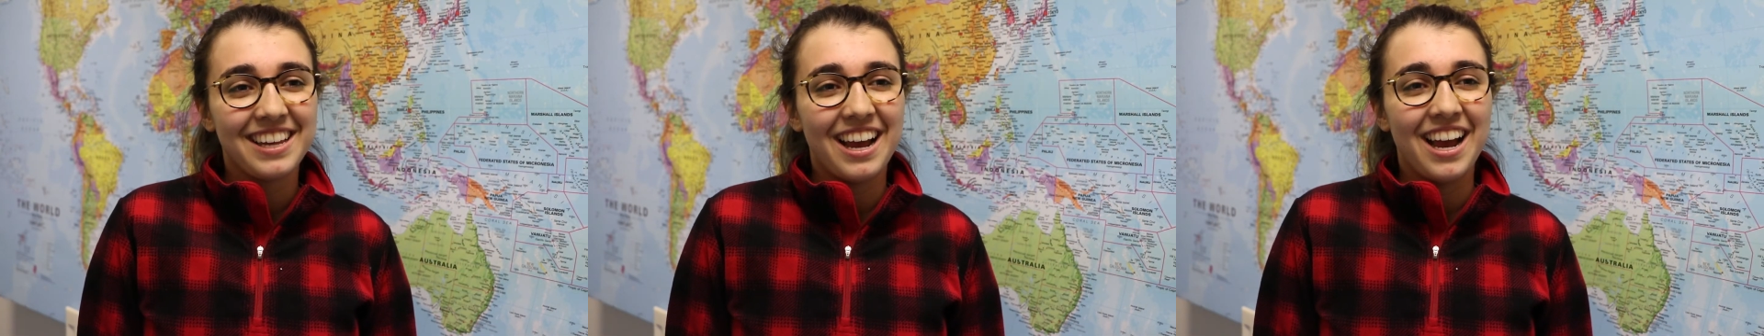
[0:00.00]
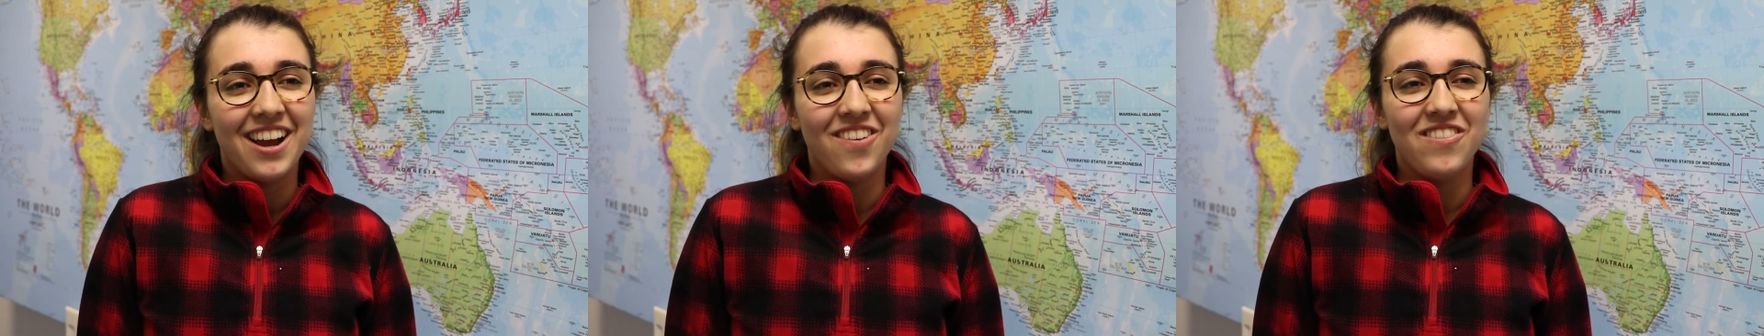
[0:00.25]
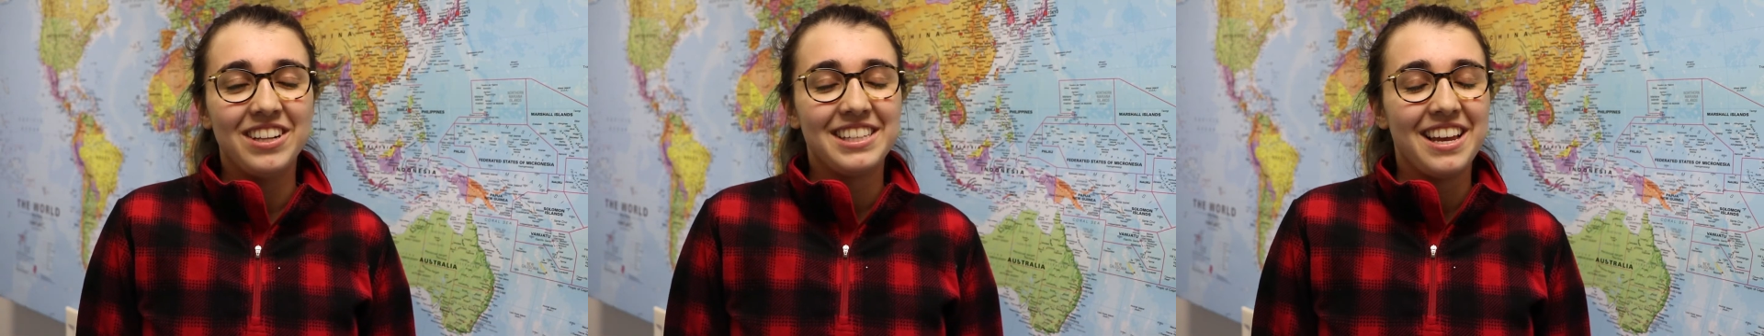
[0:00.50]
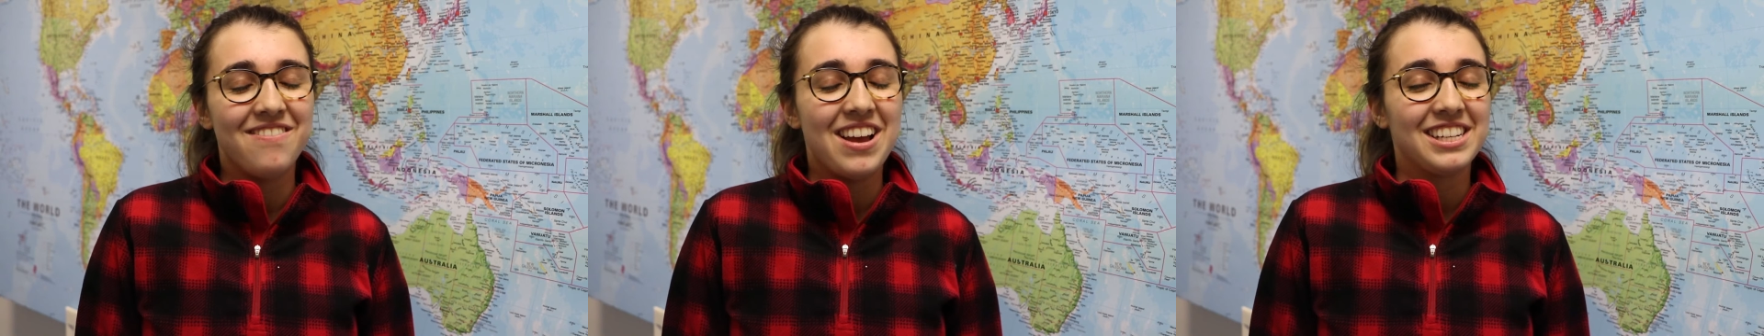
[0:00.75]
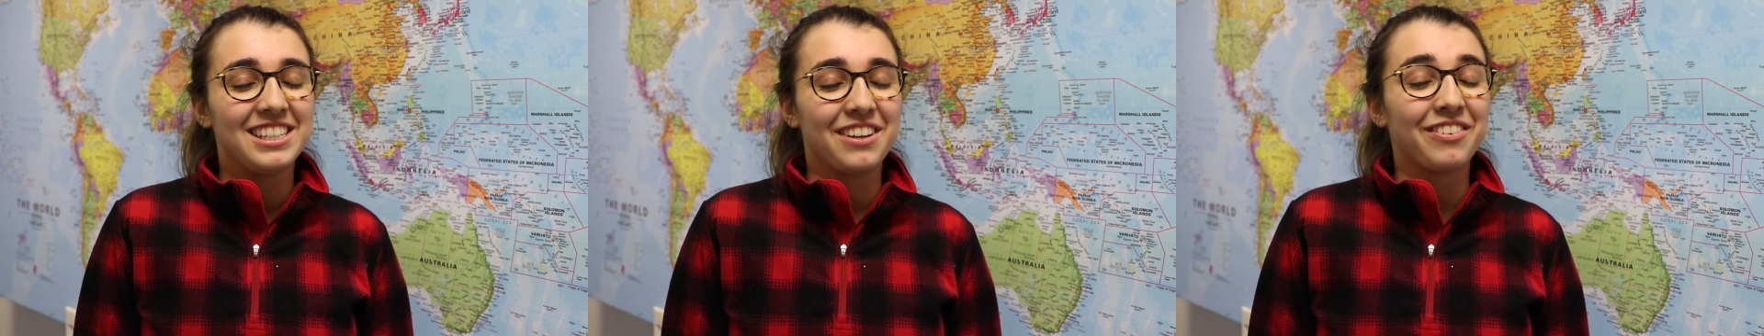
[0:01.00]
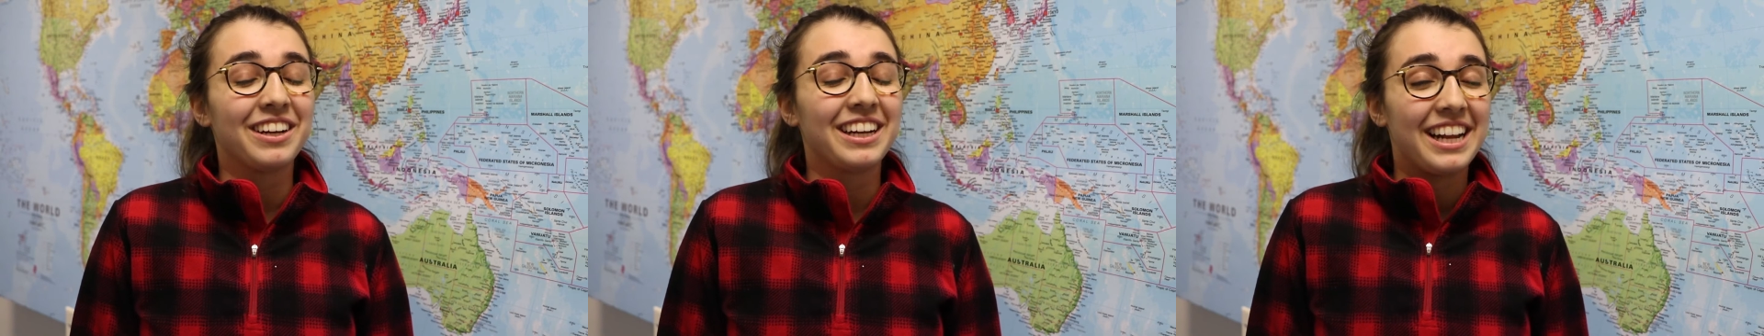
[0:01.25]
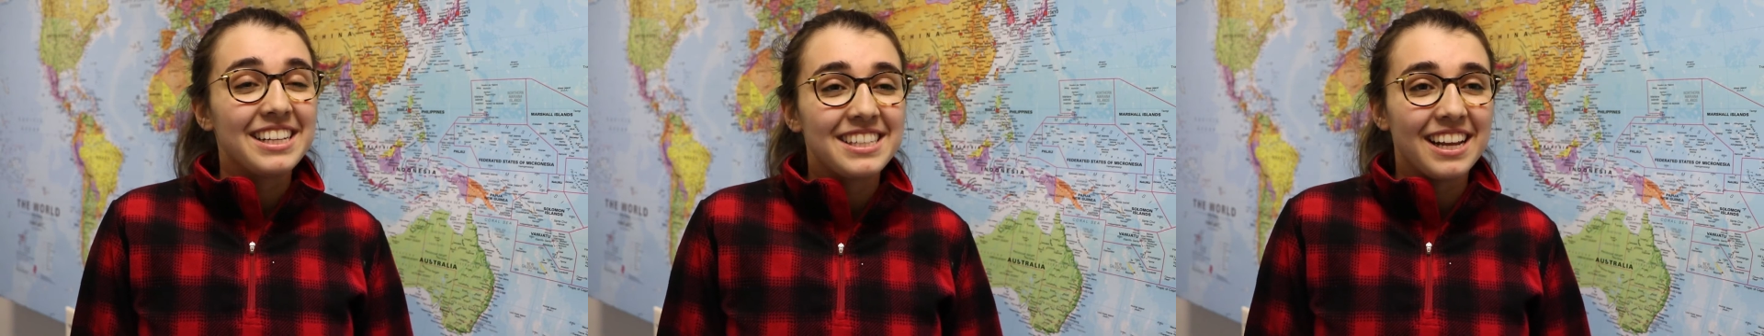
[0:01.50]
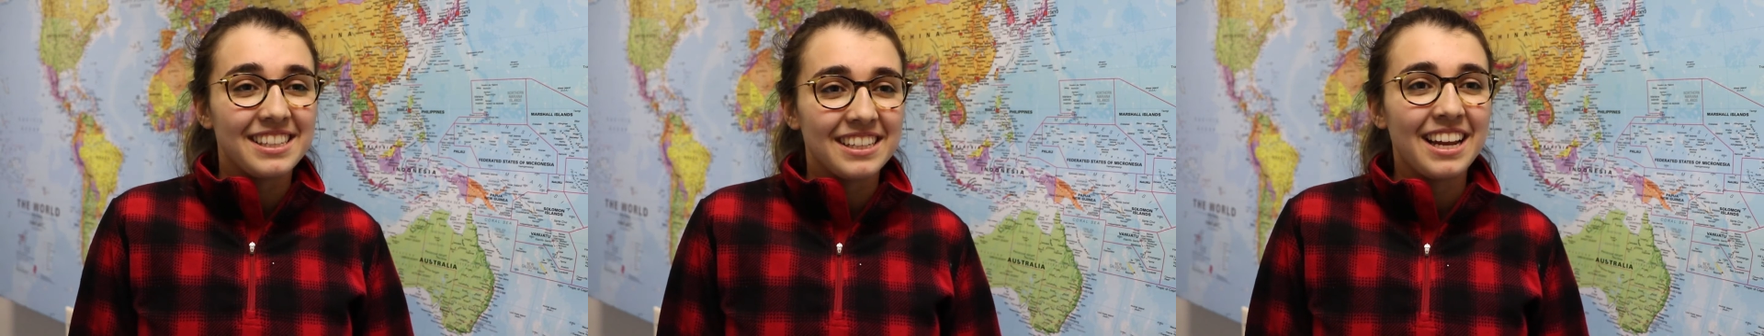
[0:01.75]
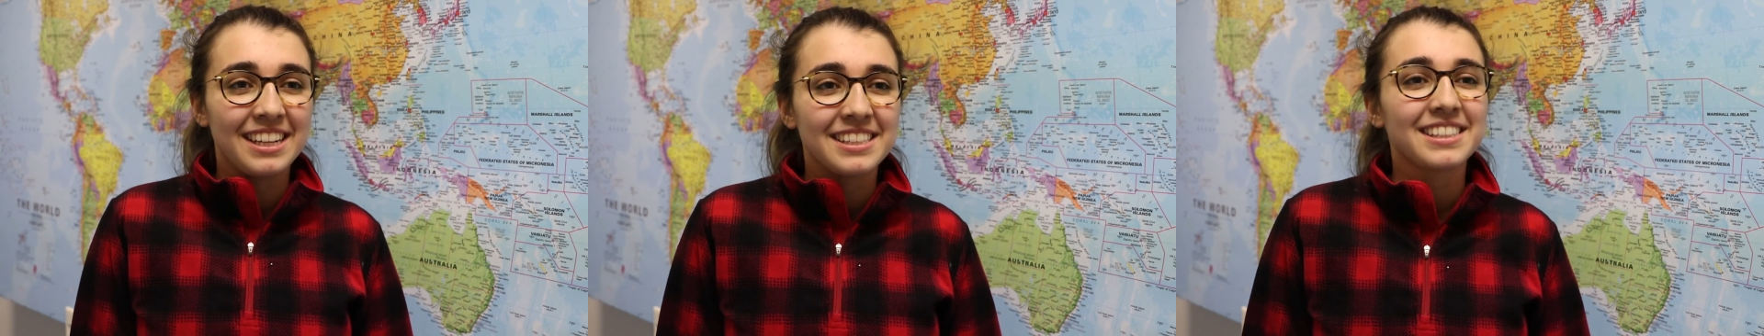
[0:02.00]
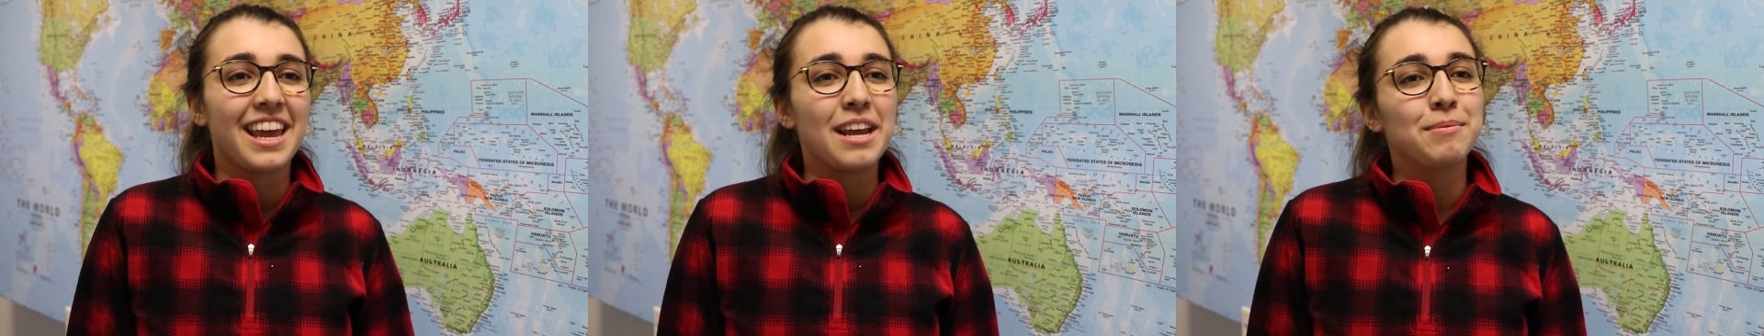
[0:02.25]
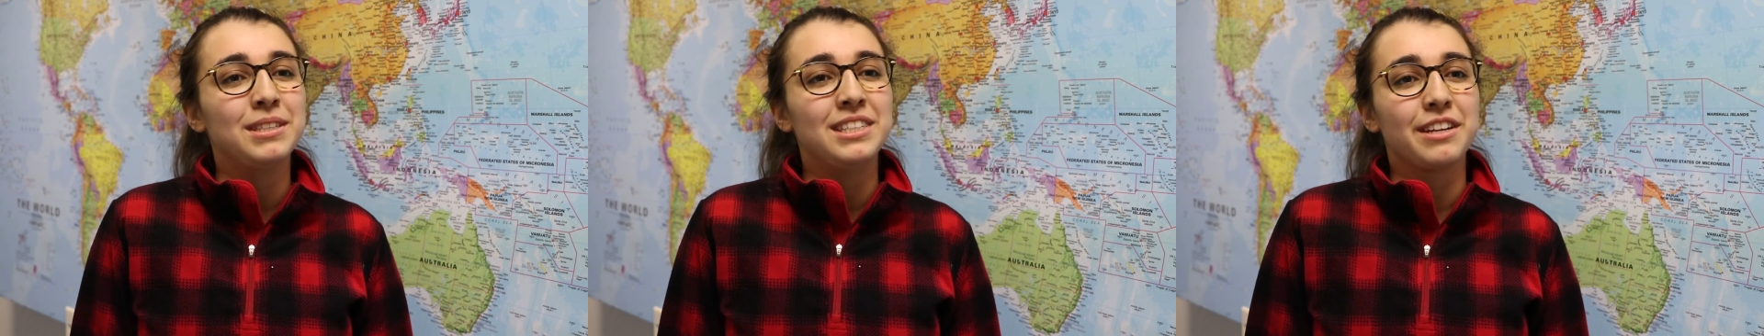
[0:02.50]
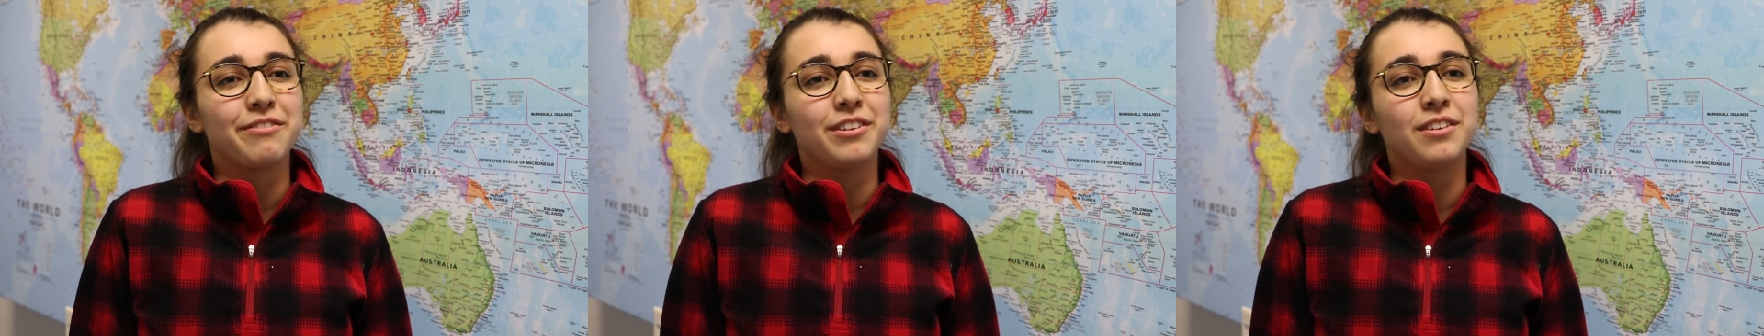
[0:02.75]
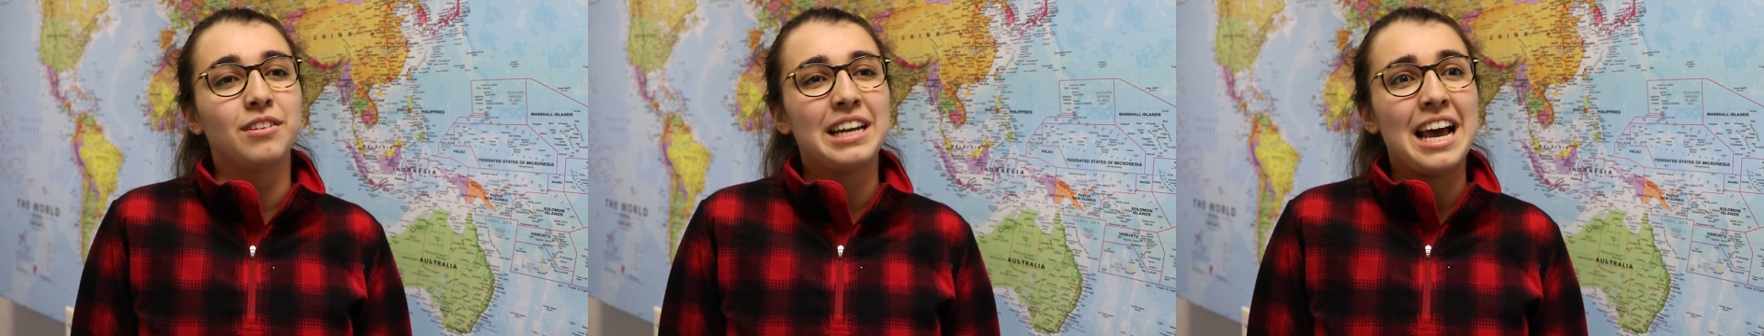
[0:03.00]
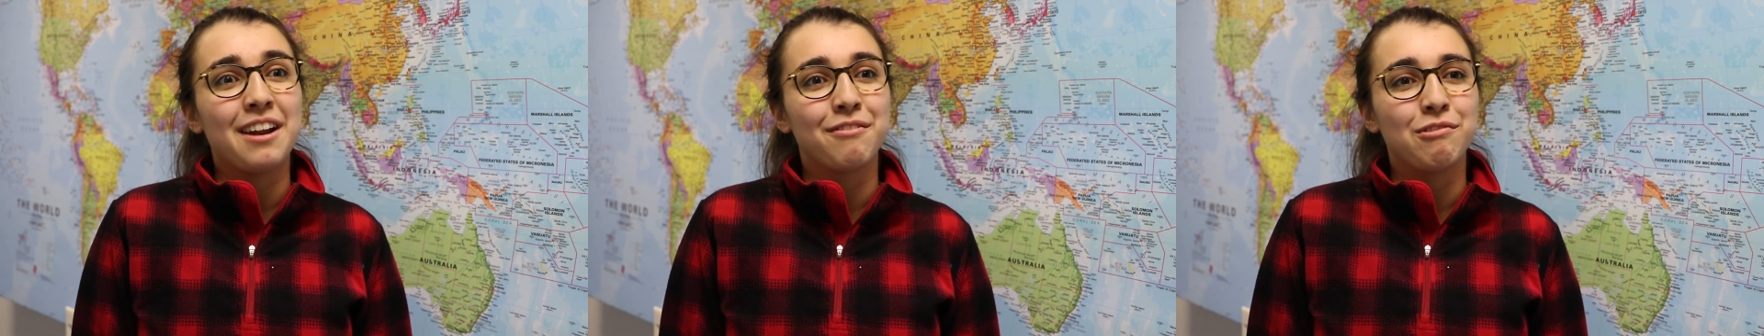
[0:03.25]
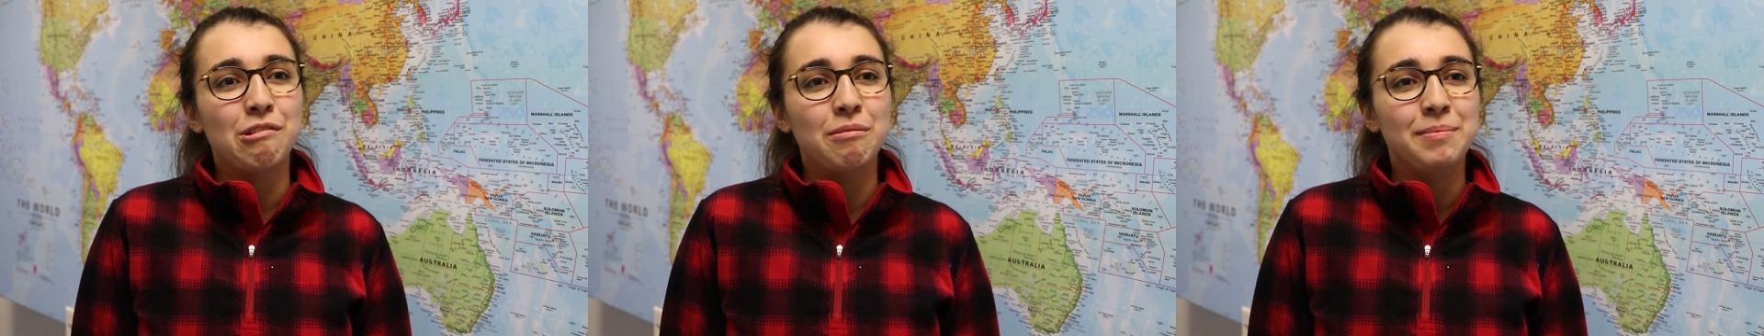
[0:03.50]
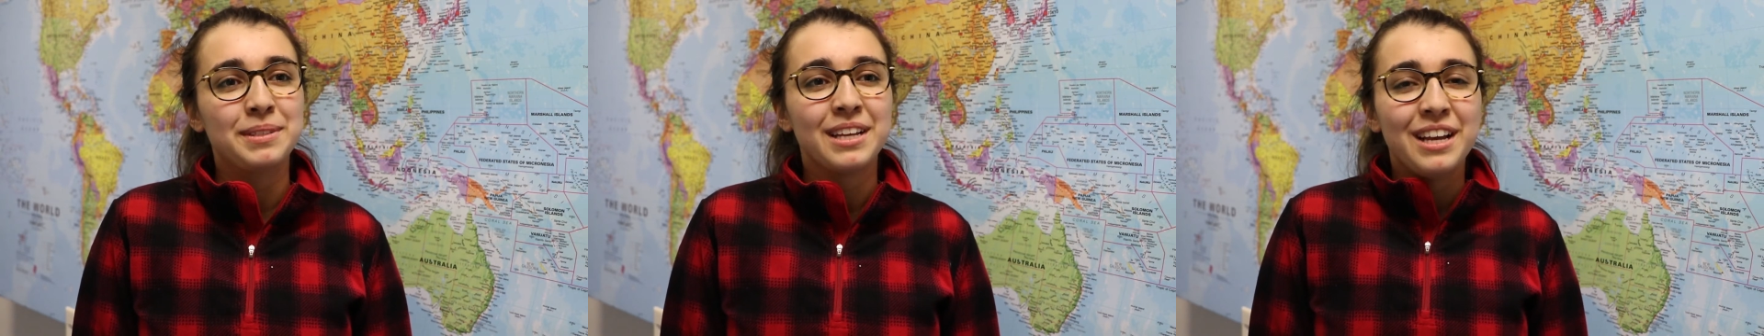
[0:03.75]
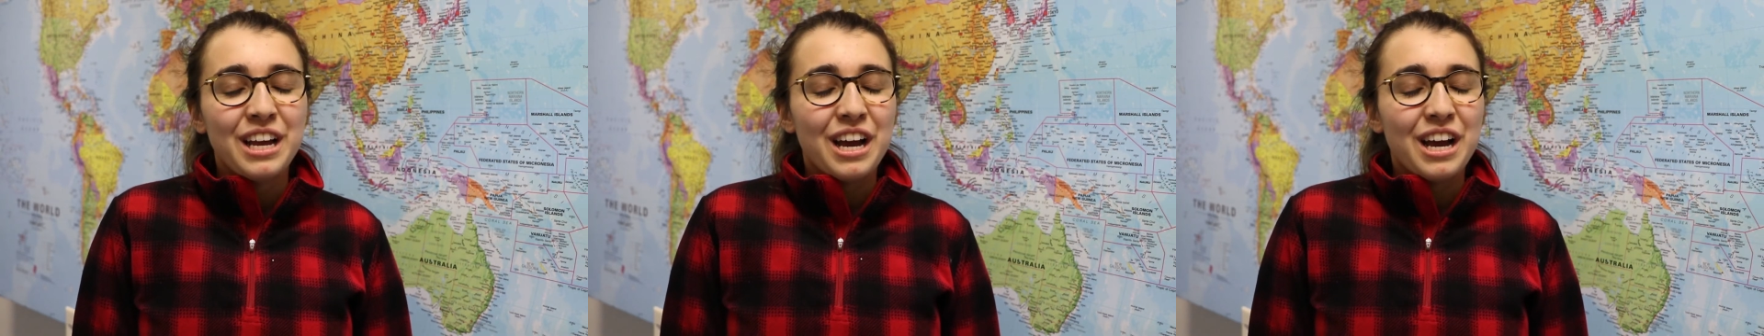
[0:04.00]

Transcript: to measure different glaciated landscapes and different landforms.